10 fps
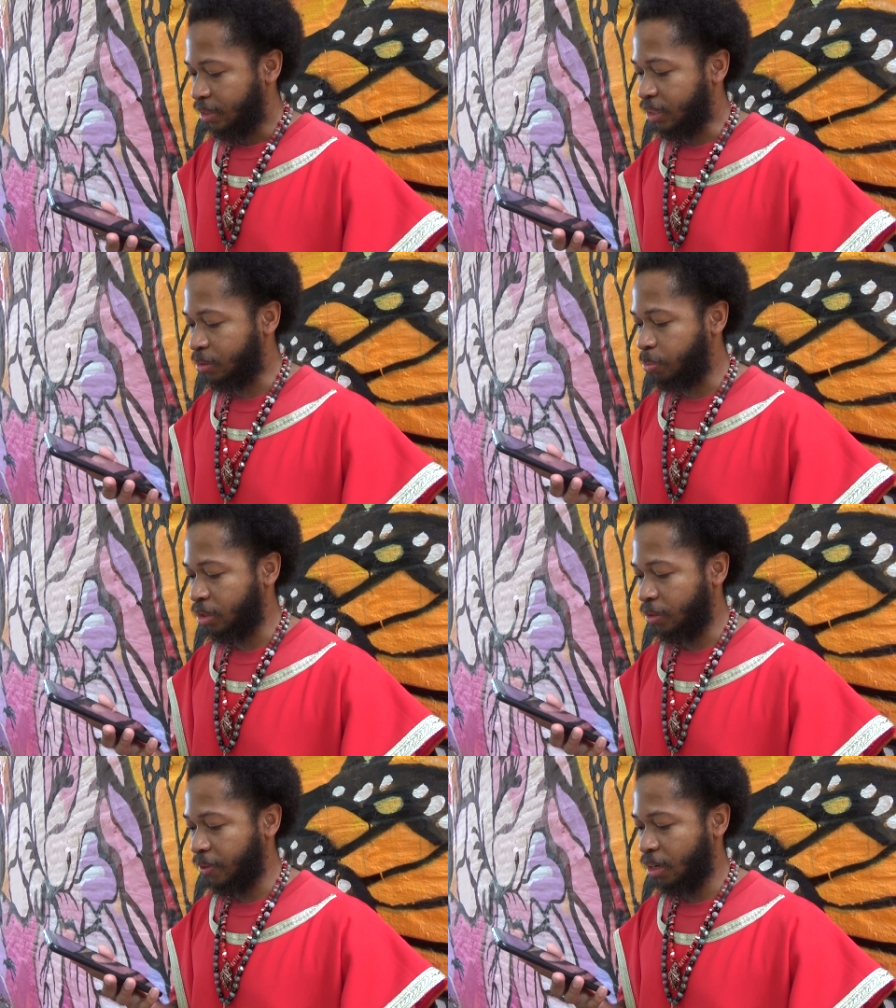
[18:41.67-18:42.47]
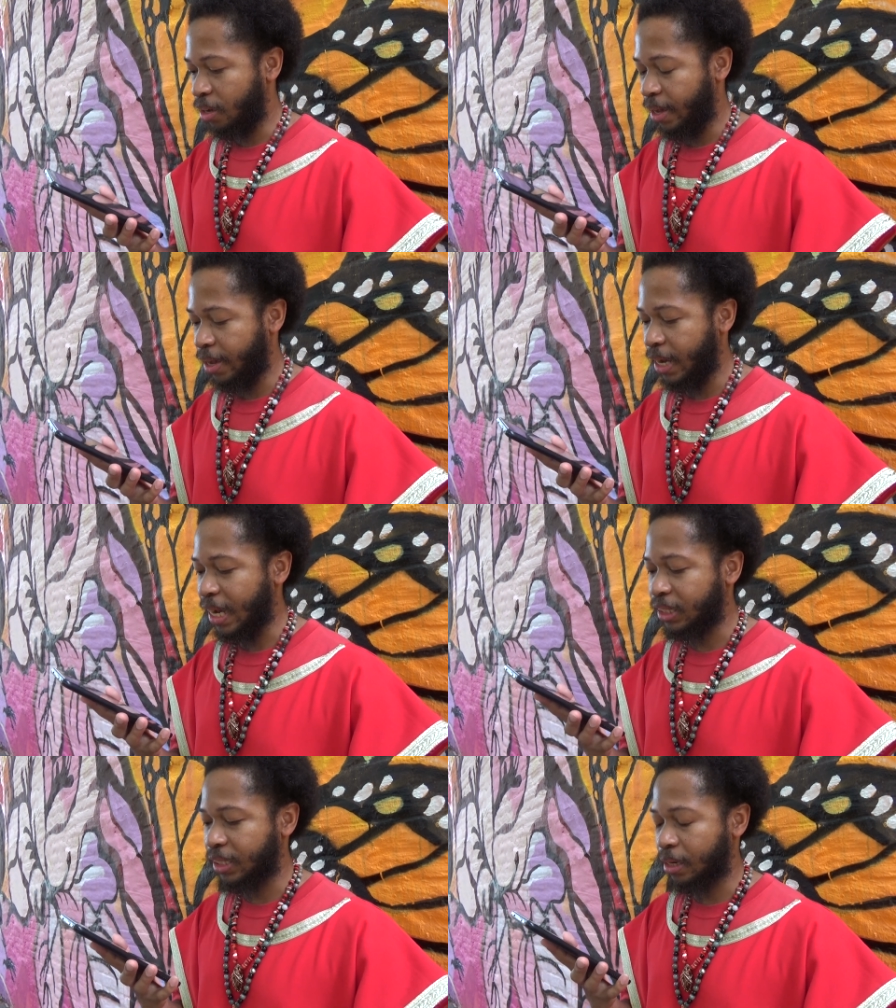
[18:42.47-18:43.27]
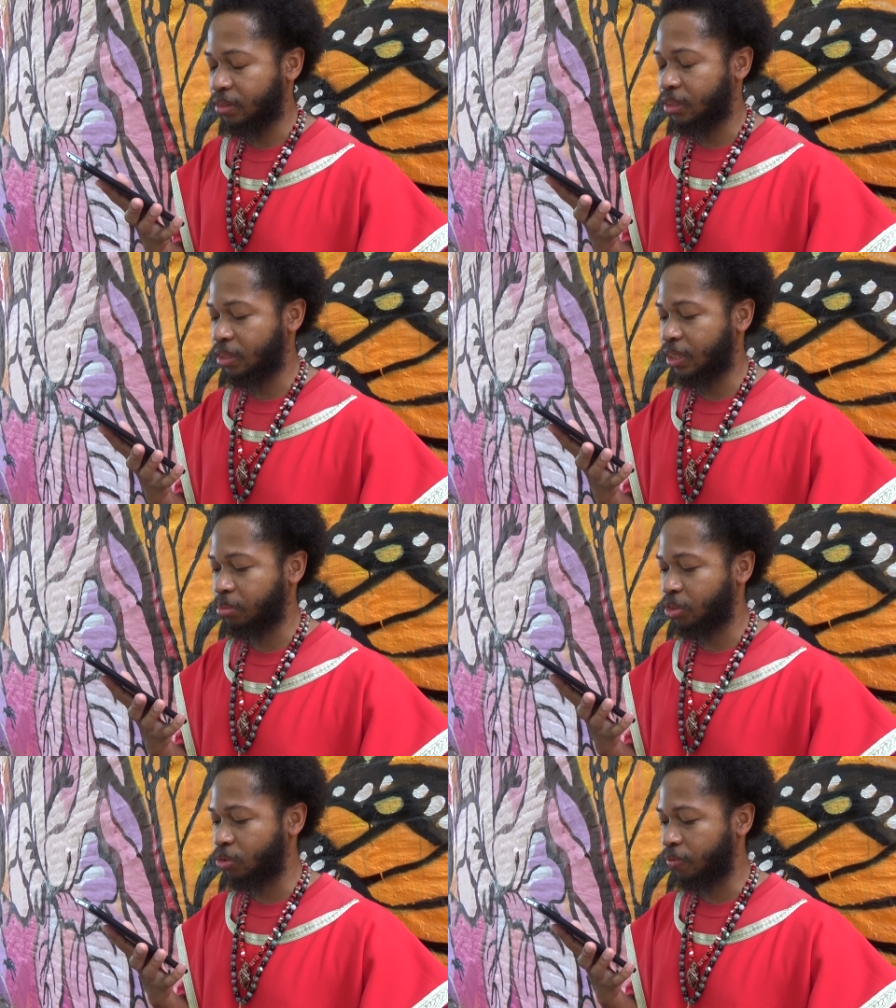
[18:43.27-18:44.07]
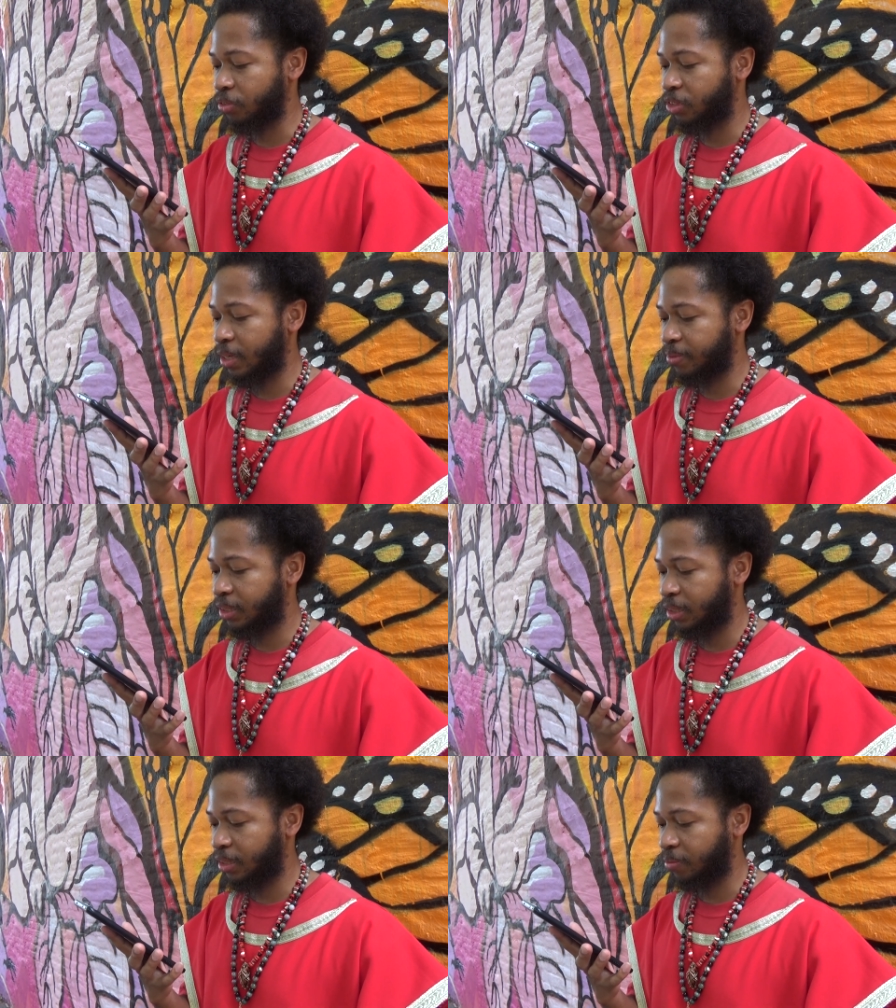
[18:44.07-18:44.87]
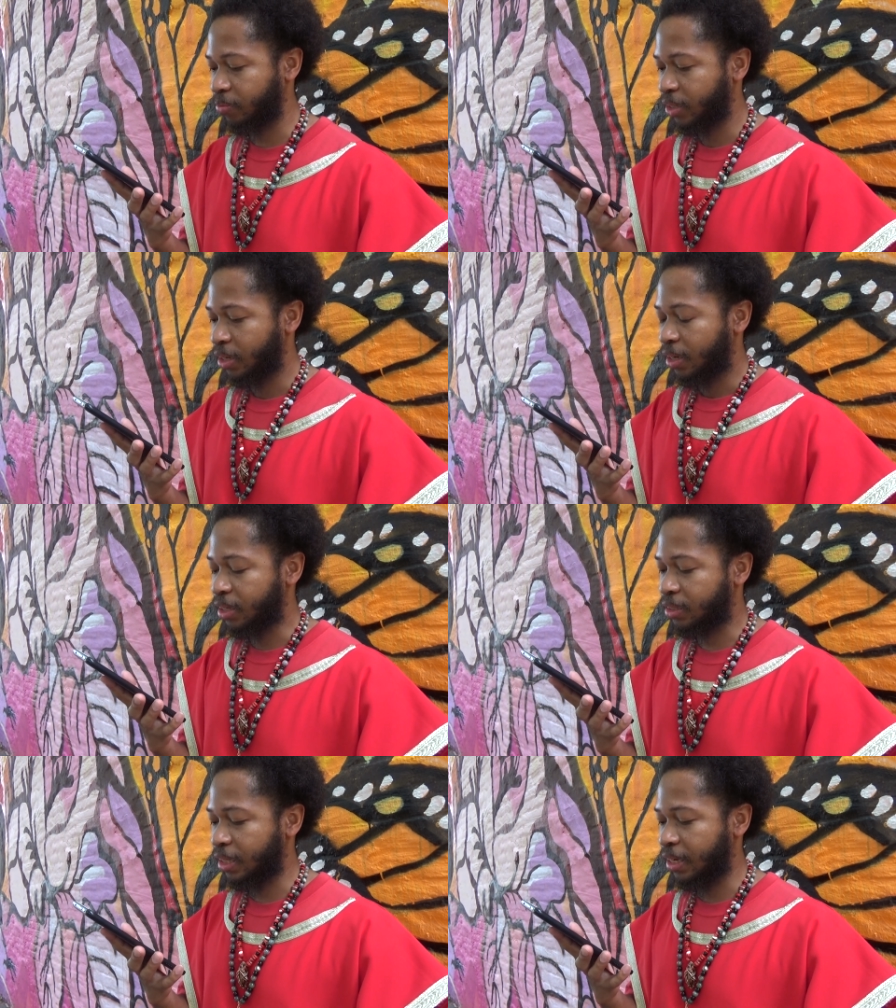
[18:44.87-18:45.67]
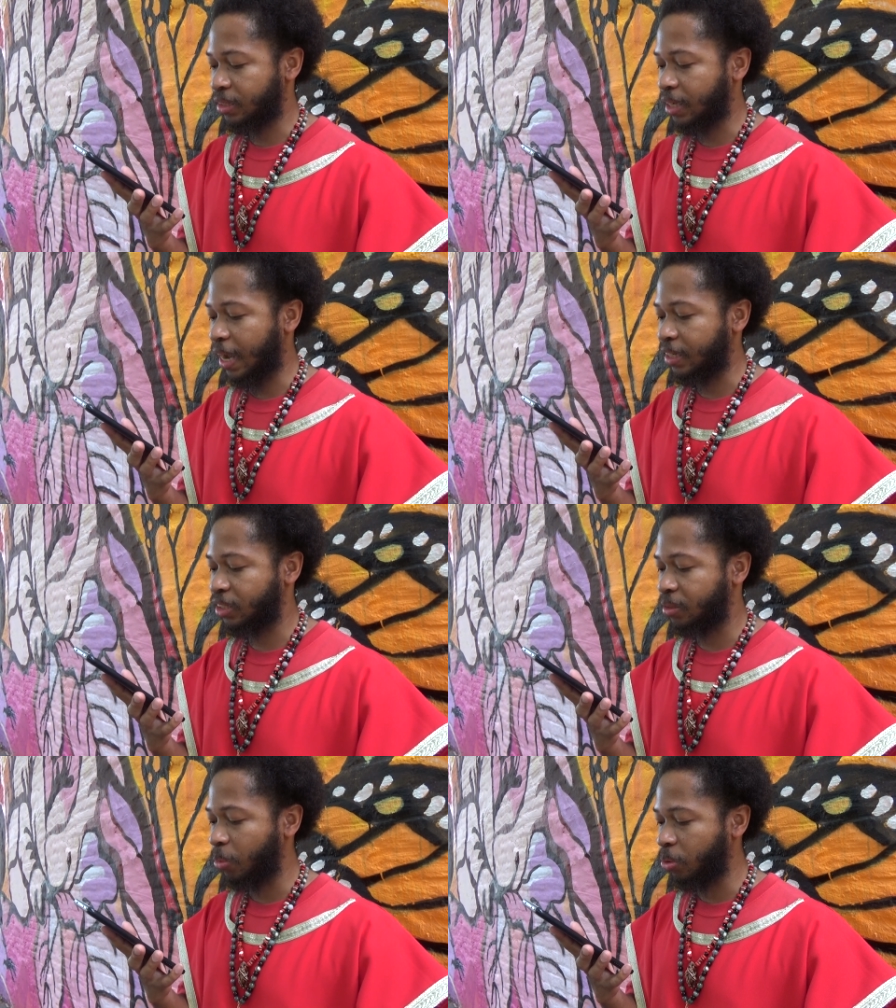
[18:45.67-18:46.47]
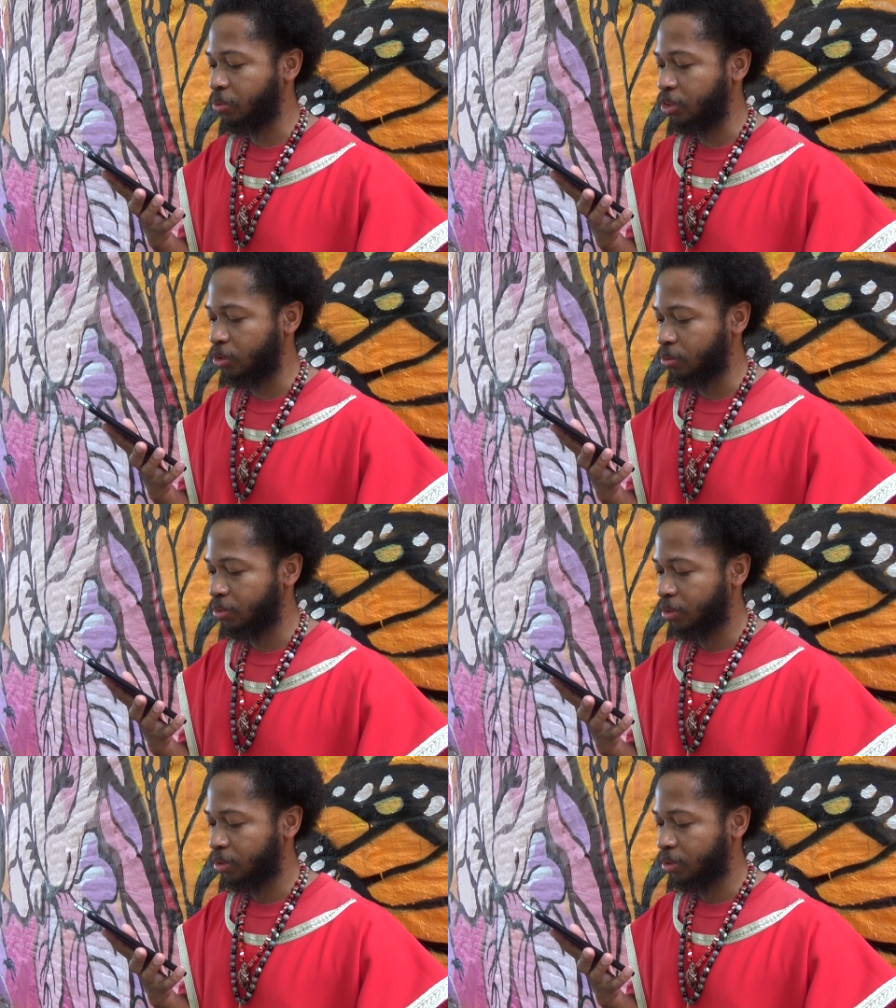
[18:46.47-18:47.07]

This book of uh, Haggai, chapter, chapter 2, verse 17, it says, I smote you